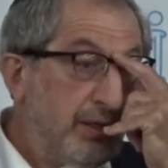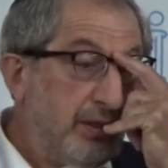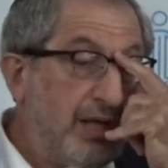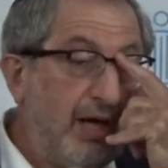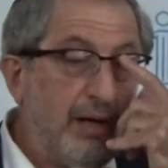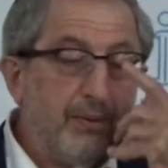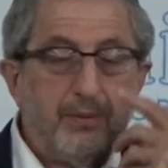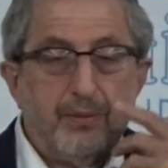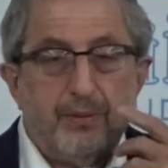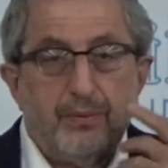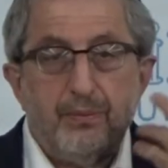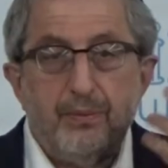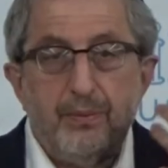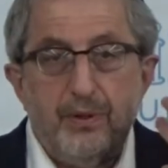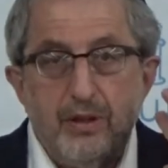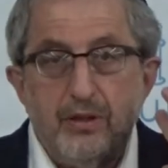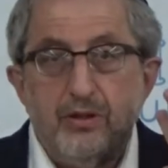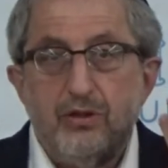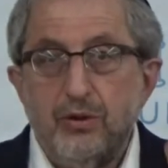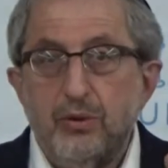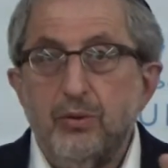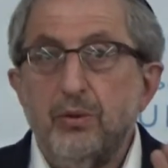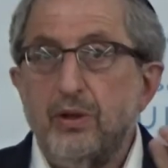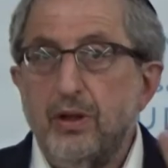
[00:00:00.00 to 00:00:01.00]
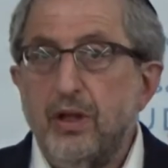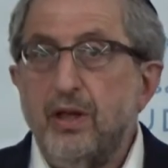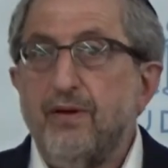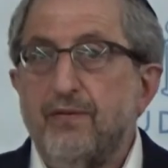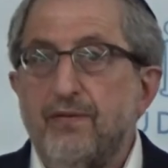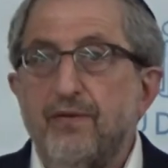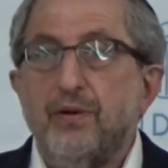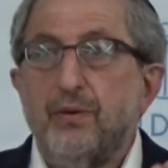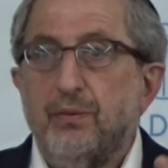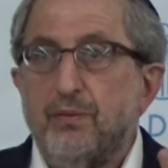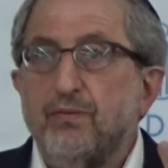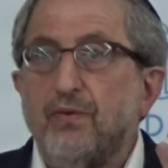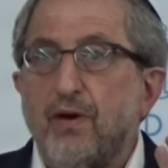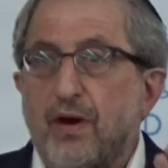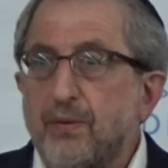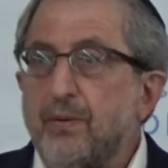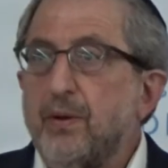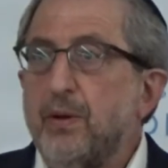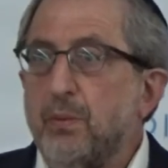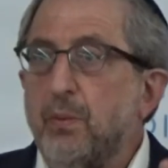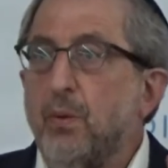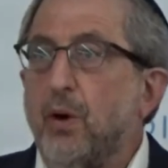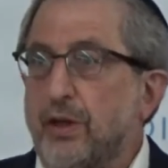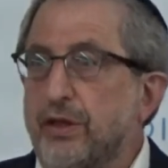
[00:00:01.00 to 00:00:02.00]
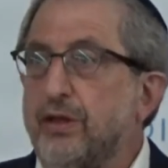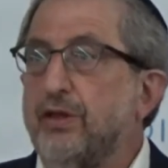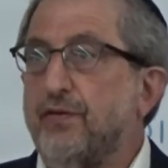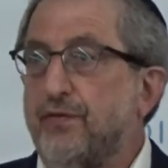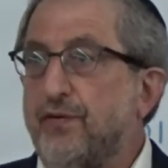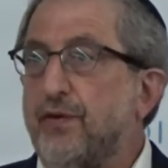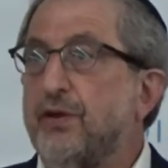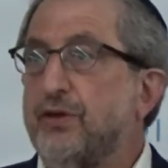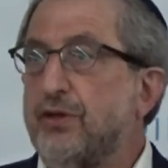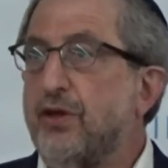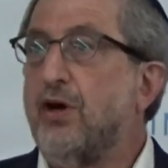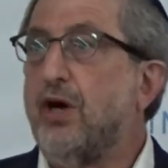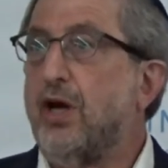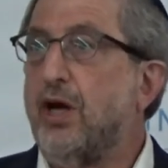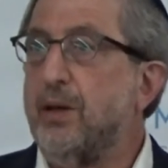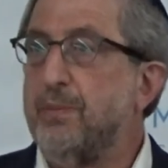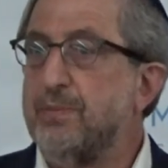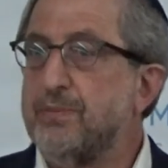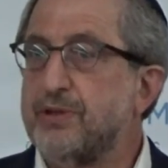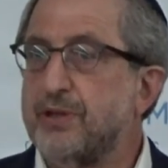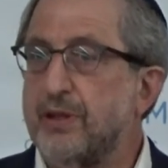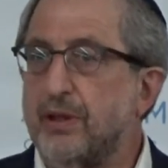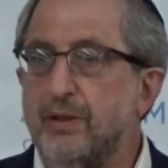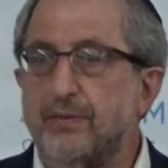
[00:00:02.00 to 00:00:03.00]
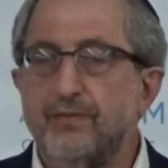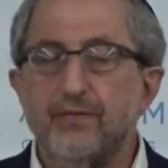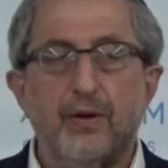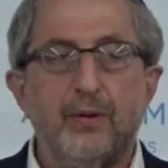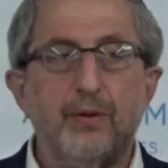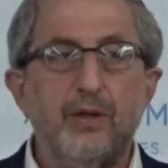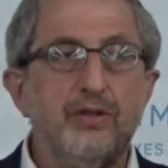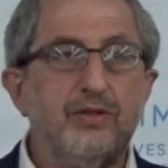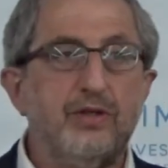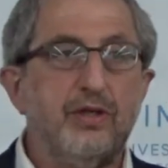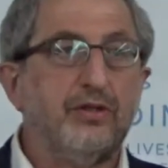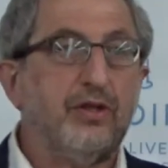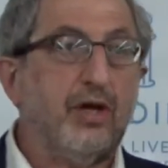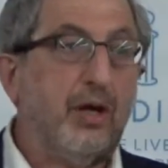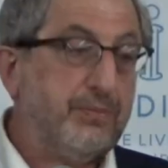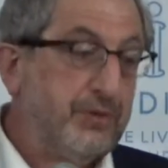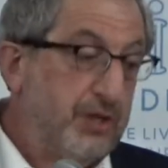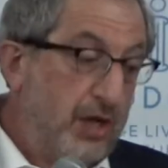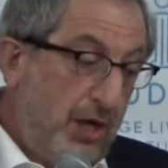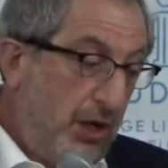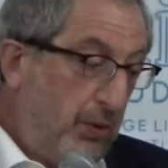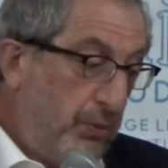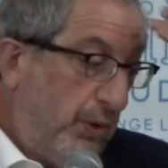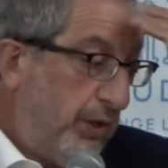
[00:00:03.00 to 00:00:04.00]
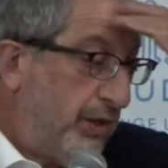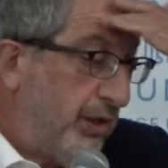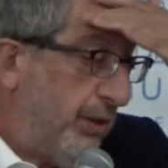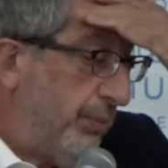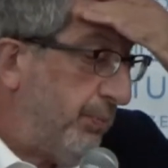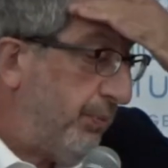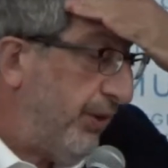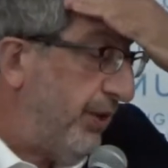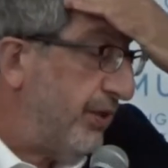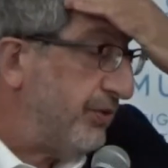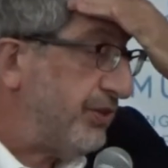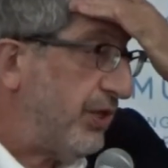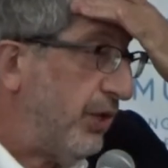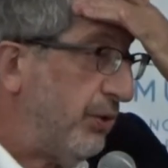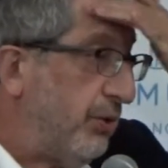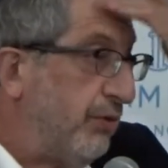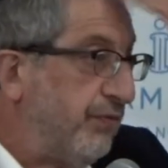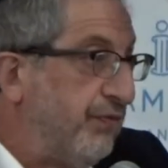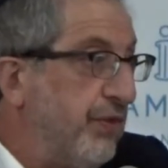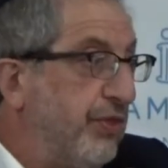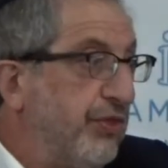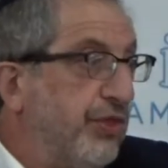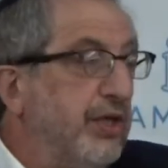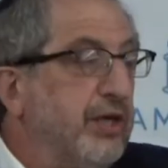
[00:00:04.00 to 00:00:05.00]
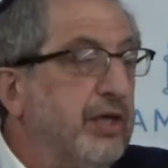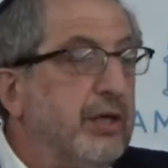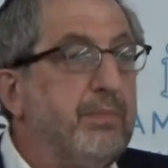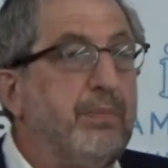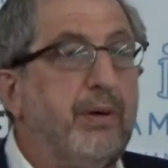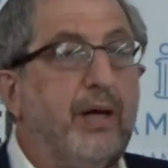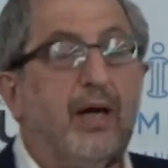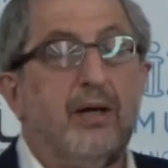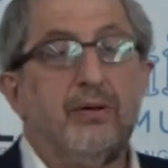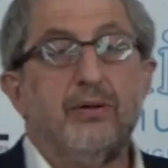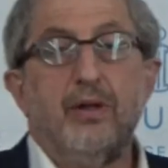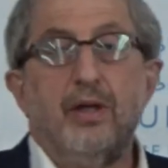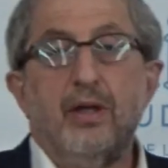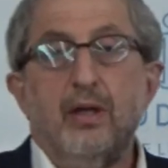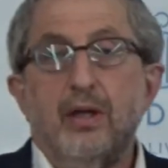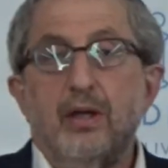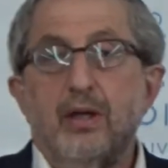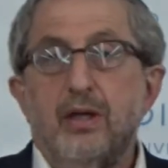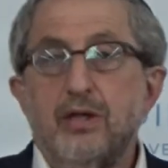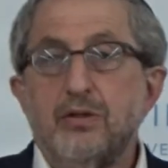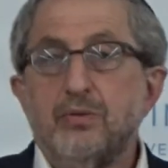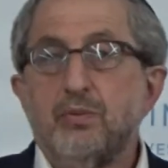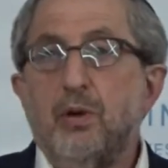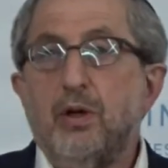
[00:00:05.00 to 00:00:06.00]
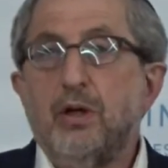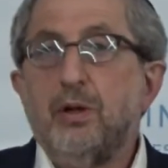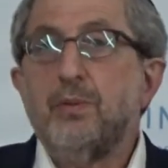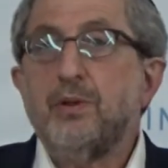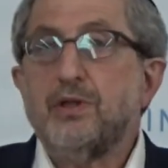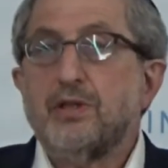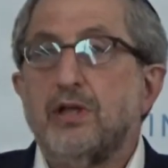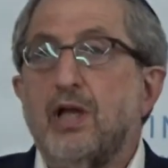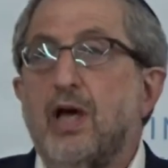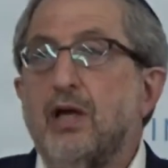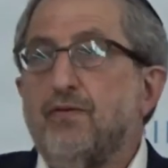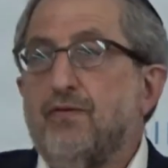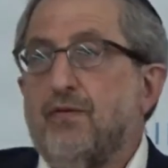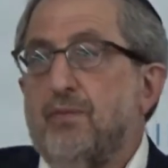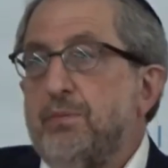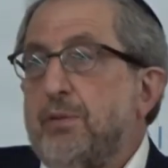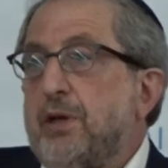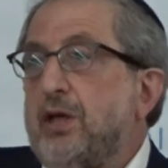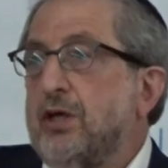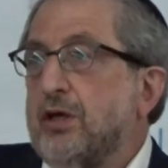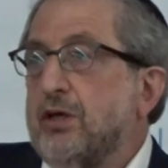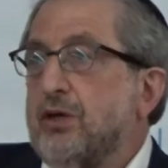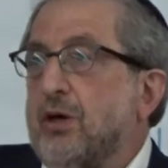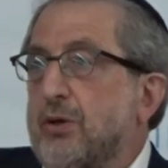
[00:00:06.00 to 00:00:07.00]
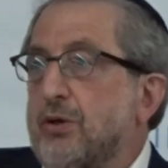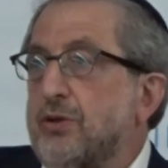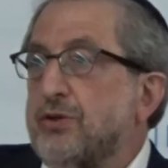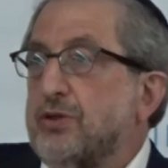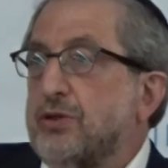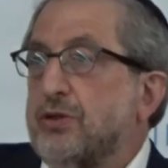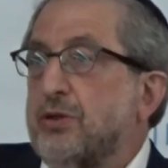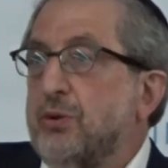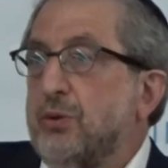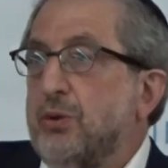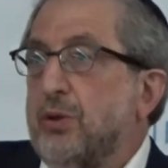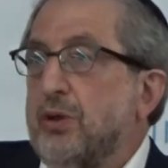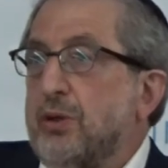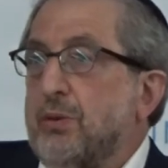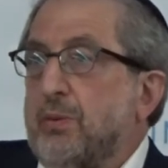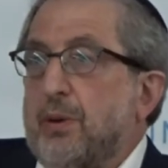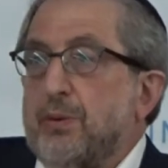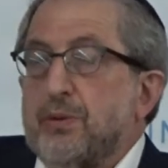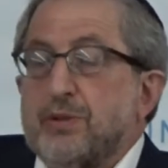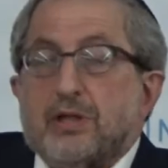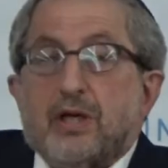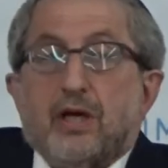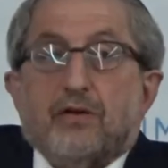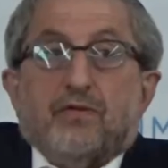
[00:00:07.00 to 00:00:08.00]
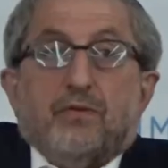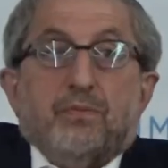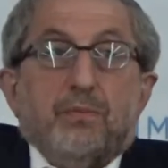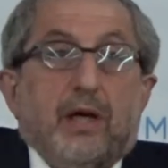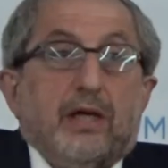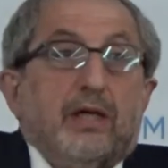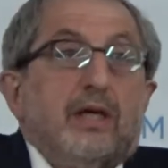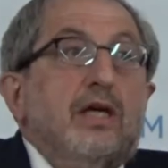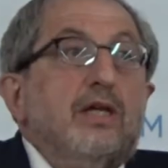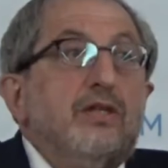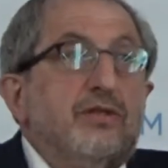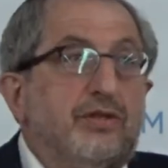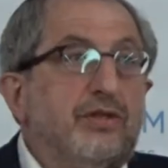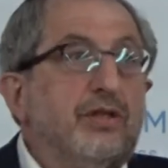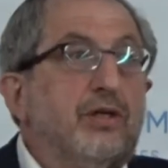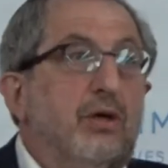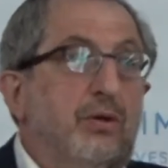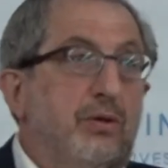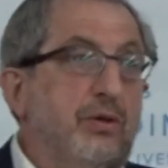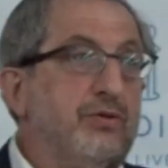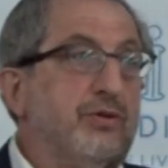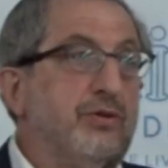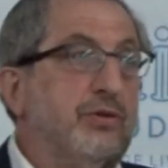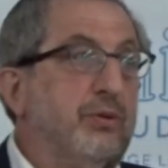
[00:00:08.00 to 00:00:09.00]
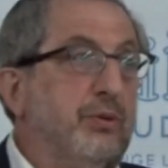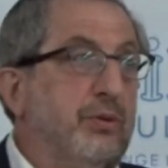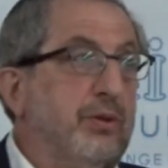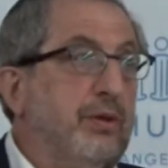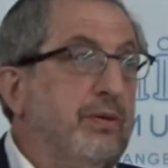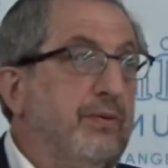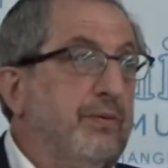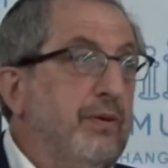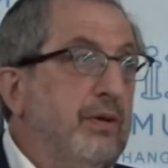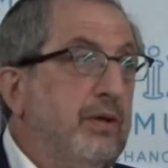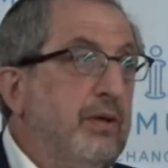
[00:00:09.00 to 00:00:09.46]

Now, we do live in very wonderful times and very easy times. One of the things I often think about is what it was like for me to go to school and what it was like for my kids to go to school.